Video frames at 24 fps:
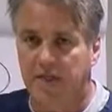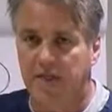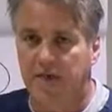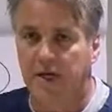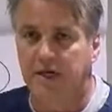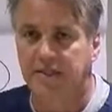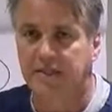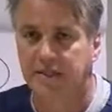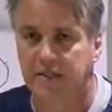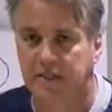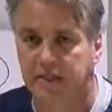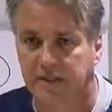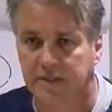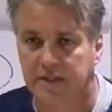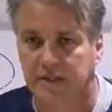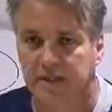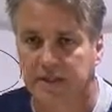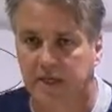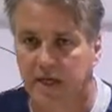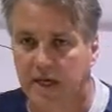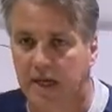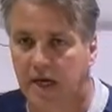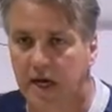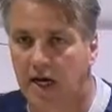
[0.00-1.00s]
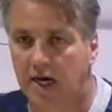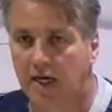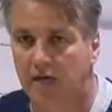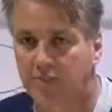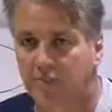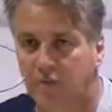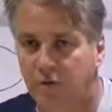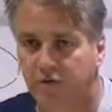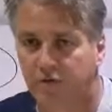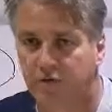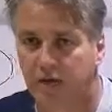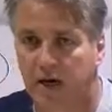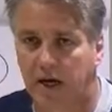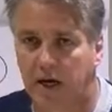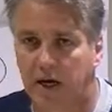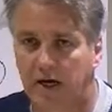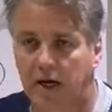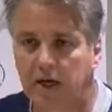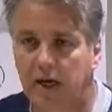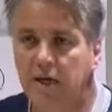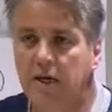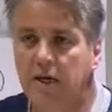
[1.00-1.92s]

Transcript: guys get to sit on and move on.